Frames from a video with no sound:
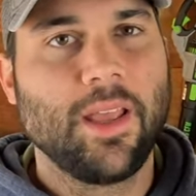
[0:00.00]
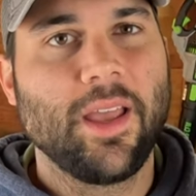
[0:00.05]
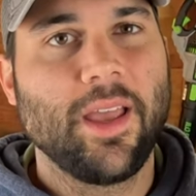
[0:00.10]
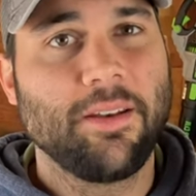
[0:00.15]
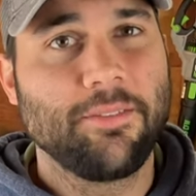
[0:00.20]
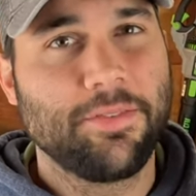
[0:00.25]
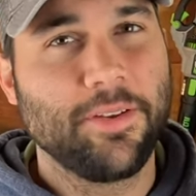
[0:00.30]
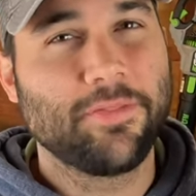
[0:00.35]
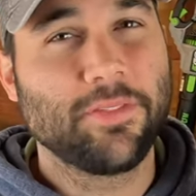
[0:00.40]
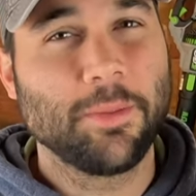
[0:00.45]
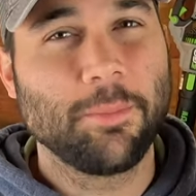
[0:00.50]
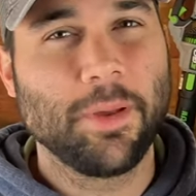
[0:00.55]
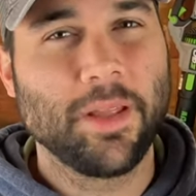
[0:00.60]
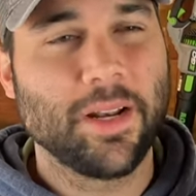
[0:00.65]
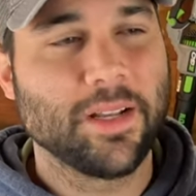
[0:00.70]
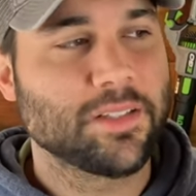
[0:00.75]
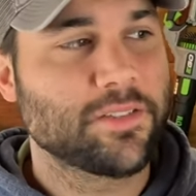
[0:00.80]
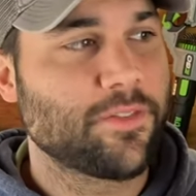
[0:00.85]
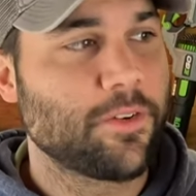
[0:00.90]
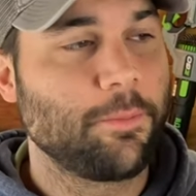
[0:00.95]
And 50
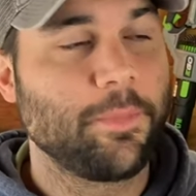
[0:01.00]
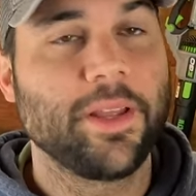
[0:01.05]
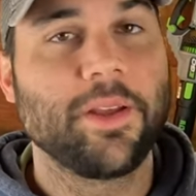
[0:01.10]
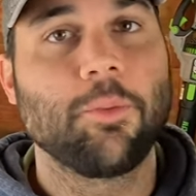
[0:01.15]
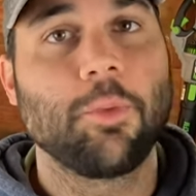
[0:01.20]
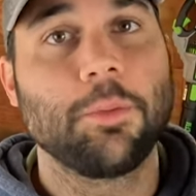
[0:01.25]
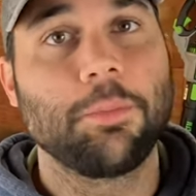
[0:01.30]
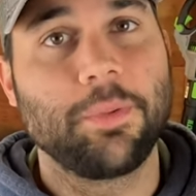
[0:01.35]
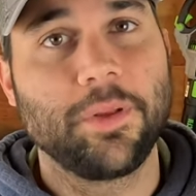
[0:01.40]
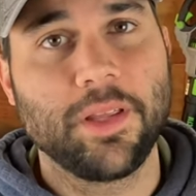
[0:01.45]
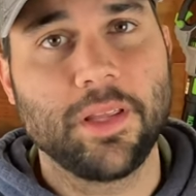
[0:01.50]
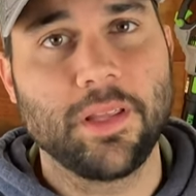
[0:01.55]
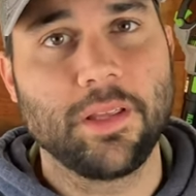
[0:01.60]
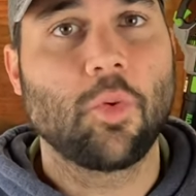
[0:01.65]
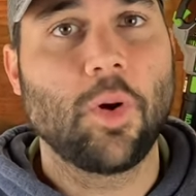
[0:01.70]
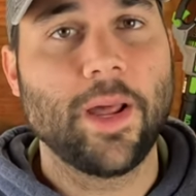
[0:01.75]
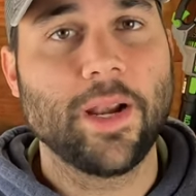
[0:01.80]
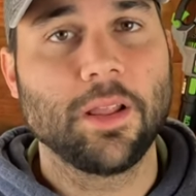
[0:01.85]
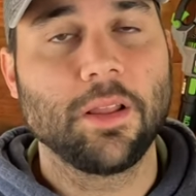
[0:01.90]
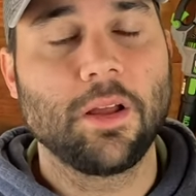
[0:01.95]
minutes for me would be
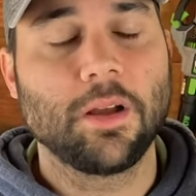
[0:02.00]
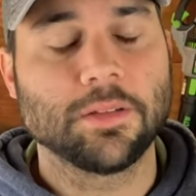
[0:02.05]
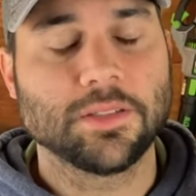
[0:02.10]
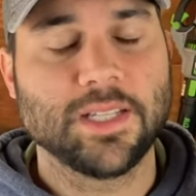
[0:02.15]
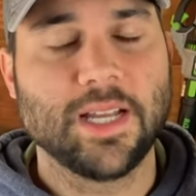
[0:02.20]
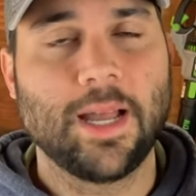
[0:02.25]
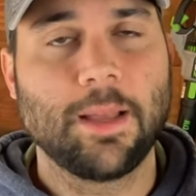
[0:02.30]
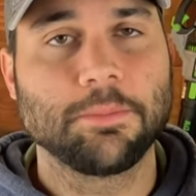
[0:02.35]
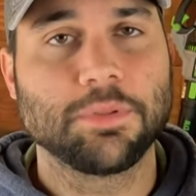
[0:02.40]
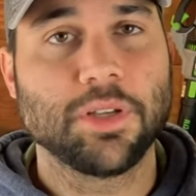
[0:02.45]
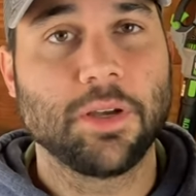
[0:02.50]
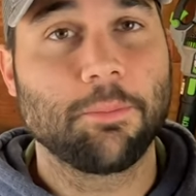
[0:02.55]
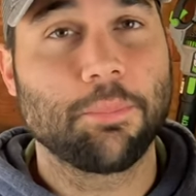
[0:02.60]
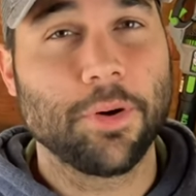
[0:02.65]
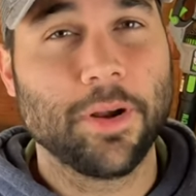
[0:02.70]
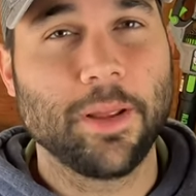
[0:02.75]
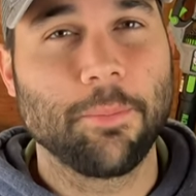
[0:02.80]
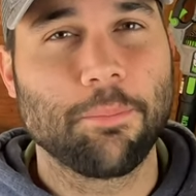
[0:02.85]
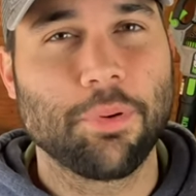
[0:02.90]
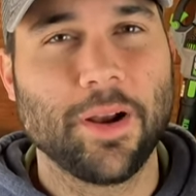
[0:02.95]
quite a long time. So I'm
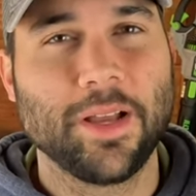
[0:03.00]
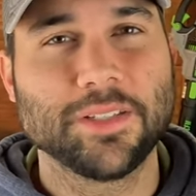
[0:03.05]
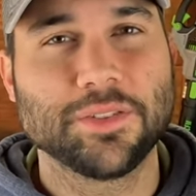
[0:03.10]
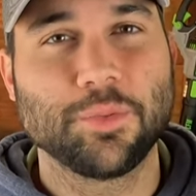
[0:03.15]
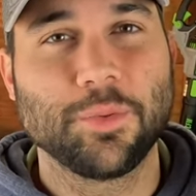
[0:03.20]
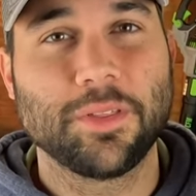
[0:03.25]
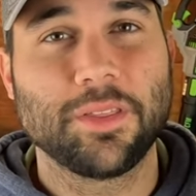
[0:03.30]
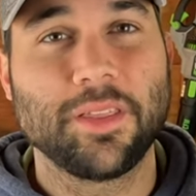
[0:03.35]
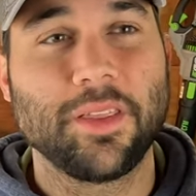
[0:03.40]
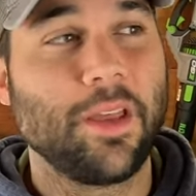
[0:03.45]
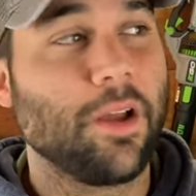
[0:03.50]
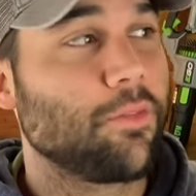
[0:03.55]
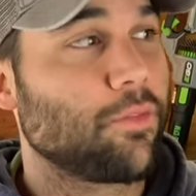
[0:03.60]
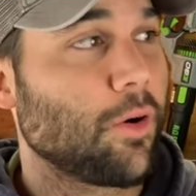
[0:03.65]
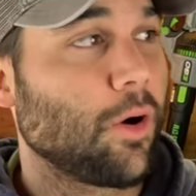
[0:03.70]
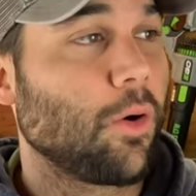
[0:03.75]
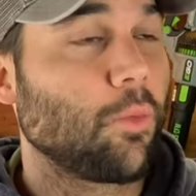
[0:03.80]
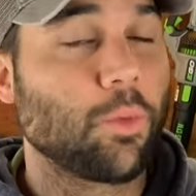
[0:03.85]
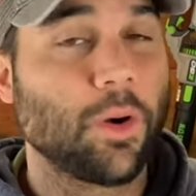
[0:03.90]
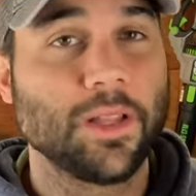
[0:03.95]
pretty impressed with the
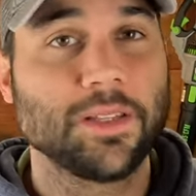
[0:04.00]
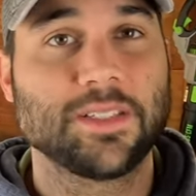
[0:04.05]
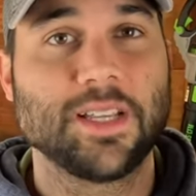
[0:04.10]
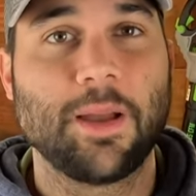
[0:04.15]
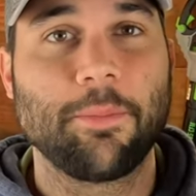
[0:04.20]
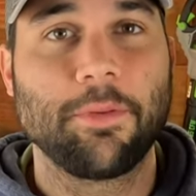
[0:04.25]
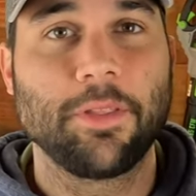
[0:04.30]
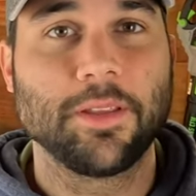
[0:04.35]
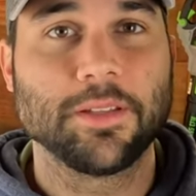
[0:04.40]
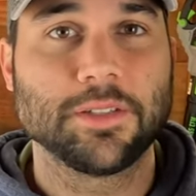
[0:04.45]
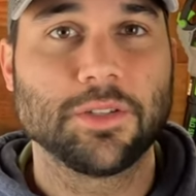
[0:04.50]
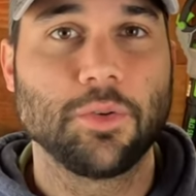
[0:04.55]
overall runtime of this